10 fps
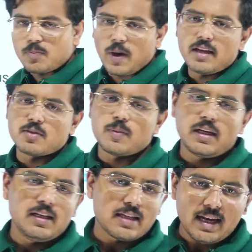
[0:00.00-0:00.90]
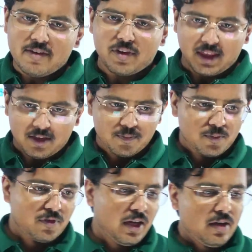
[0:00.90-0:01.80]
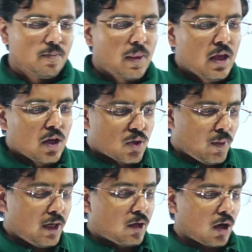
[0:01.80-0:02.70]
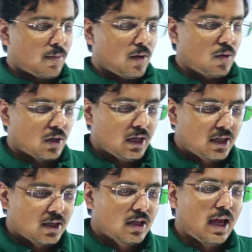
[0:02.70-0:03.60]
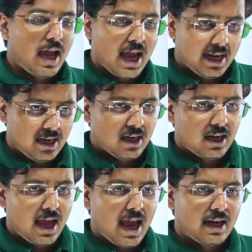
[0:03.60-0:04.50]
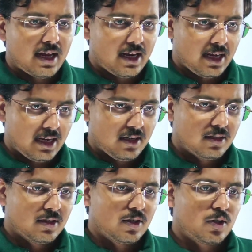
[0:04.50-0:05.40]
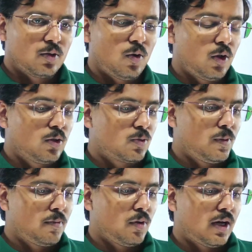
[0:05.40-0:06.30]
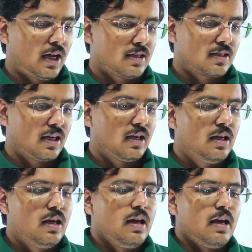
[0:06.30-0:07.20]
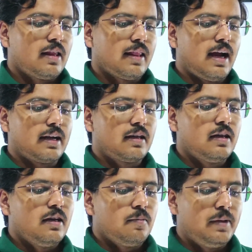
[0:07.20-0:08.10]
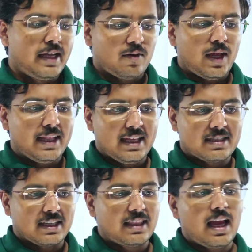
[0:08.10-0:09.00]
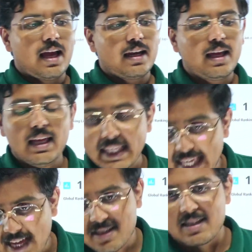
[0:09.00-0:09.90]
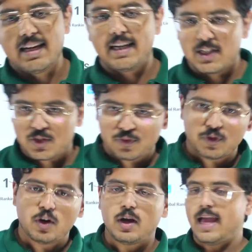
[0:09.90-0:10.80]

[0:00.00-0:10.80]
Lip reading: prize monies and everything, fine. So we'll talk about it and to all those people who are asking that B.Tech wale de sakte hain ya nahi? Yes, it is for